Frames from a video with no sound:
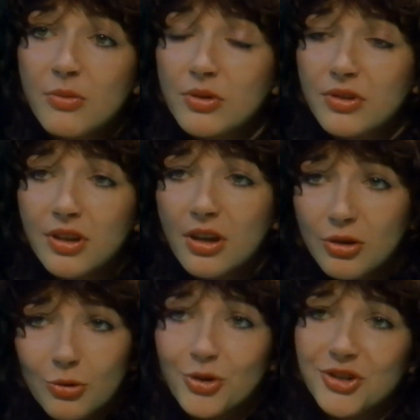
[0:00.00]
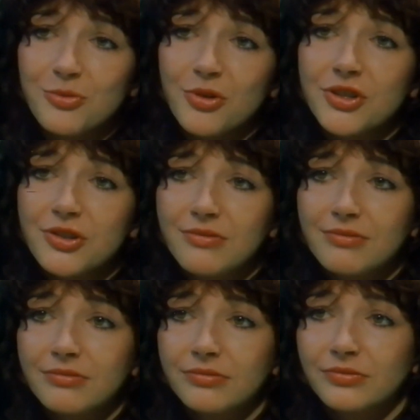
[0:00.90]
Well, not wash and wash. Have a
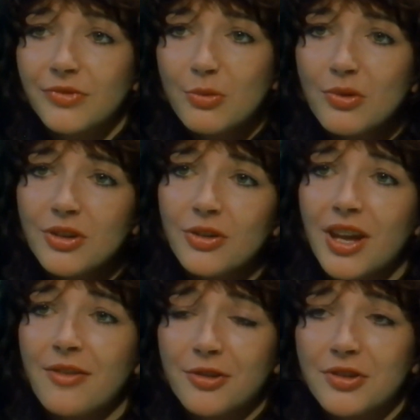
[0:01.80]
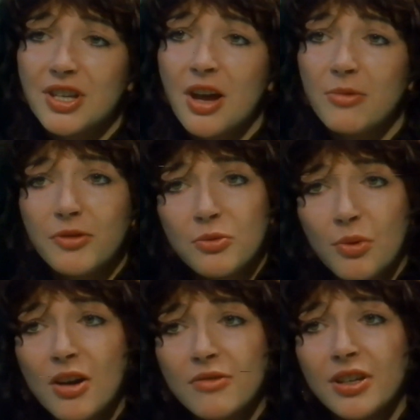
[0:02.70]
good time. Well, you could have time if you
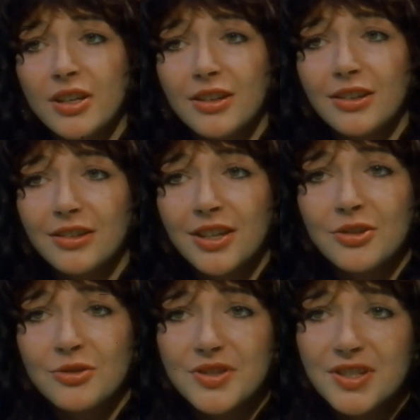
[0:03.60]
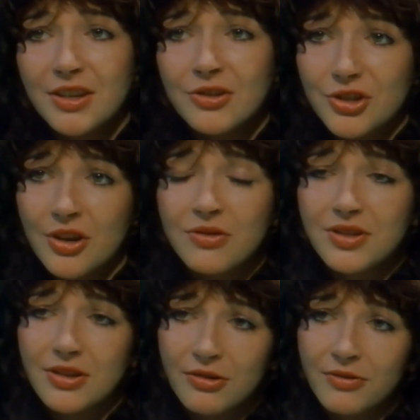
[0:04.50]
worry. Then your skin shows
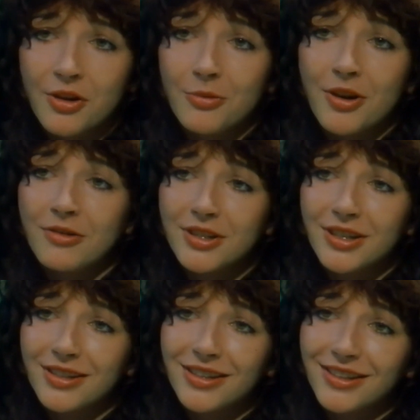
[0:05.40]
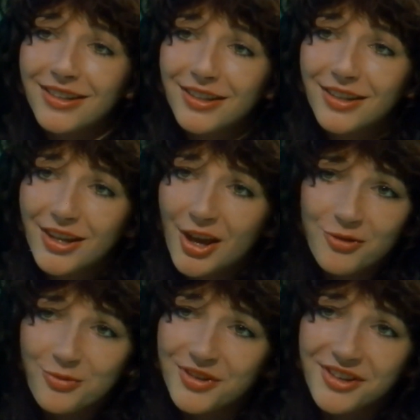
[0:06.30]
that you're very worried. I think
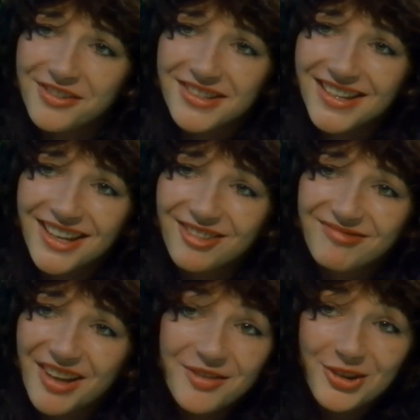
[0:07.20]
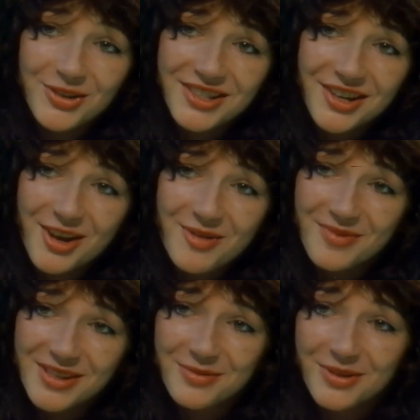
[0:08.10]
everyone knows that. Have a good time.
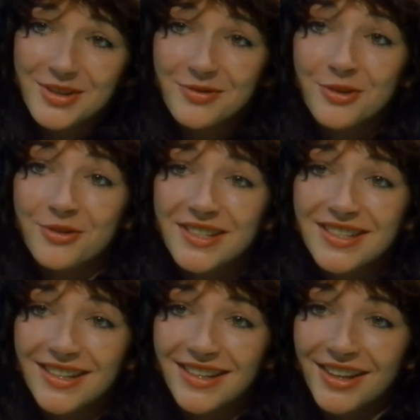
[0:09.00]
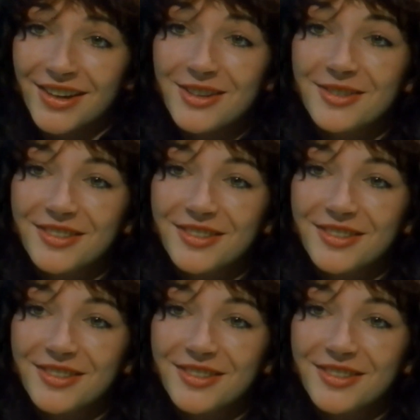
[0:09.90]
That's what it's for, isn't it, life?